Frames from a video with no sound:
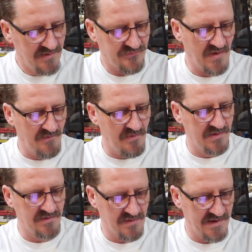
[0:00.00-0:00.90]
So I
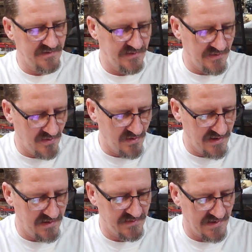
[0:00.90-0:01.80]
wanted to let you know
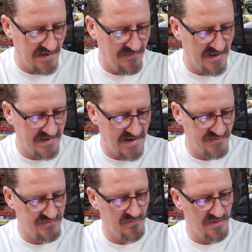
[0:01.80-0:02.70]
ahead of time that I
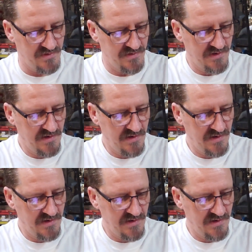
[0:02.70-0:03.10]
got you one.